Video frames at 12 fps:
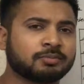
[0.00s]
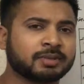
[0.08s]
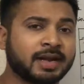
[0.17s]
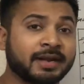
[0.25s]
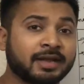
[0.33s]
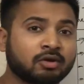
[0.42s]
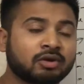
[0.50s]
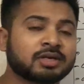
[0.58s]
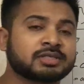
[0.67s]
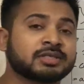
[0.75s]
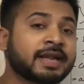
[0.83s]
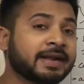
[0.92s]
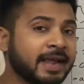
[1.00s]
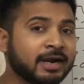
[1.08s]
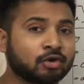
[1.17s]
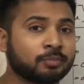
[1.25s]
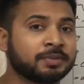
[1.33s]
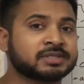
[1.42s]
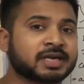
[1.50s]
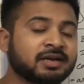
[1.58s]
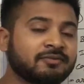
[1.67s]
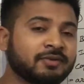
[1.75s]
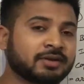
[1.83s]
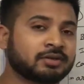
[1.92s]
of the anticholinergic, like atropine side
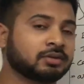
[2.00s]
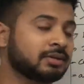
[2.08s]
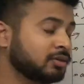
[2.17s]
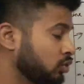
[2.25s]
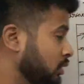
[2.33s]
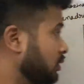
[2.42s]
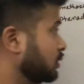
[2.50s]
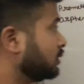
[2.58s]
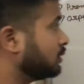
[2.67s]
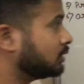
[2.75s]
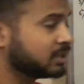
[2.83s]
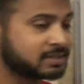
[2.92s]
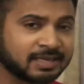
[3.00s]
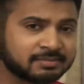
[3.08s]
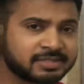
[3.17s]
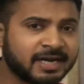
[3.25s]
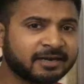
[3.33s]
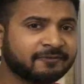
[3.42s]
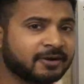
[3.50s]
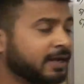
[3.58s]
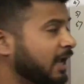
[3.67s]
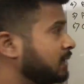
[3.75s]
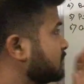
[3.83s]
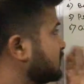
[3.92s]
effect, the same side effect can